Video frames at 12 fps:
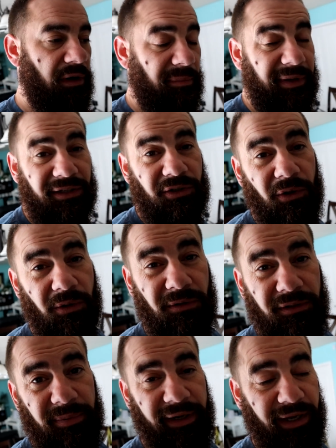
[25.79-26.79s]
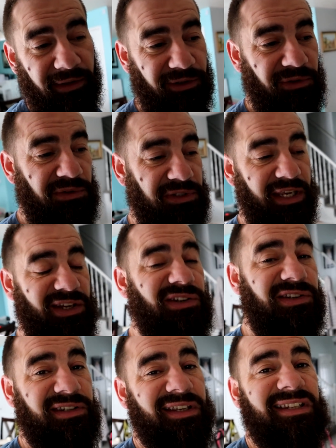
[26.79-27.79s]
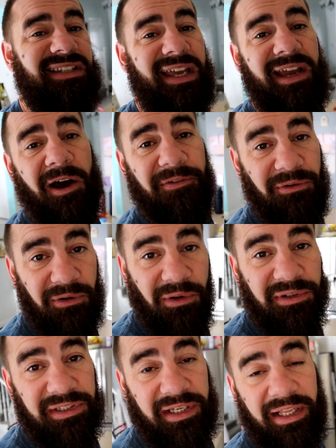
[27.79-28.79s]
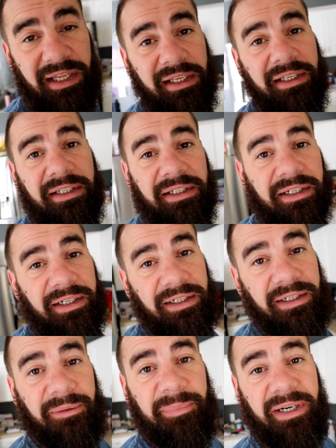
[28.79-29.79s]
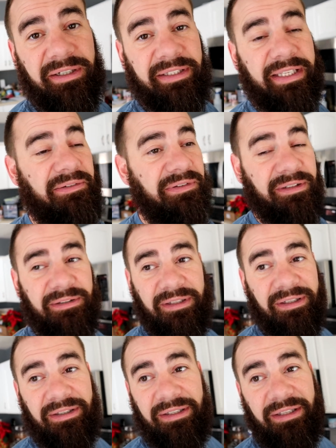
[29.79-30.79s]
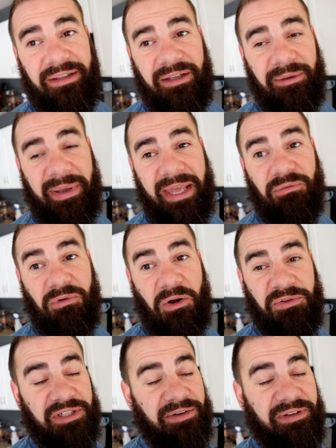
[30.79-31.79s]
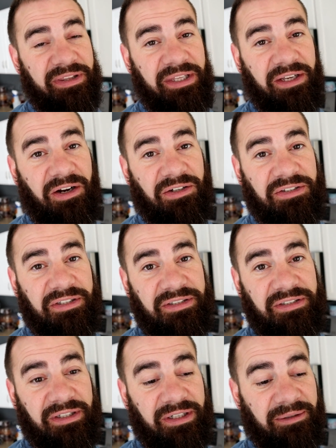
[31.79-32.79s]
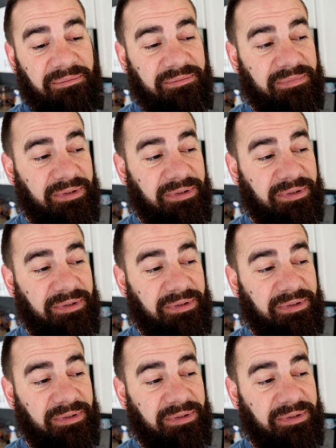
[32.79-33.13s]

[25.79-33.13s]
We are being told by all the news stations to stay off the roads today. Uh, apparently, even uh, in the main roads and everything are just um,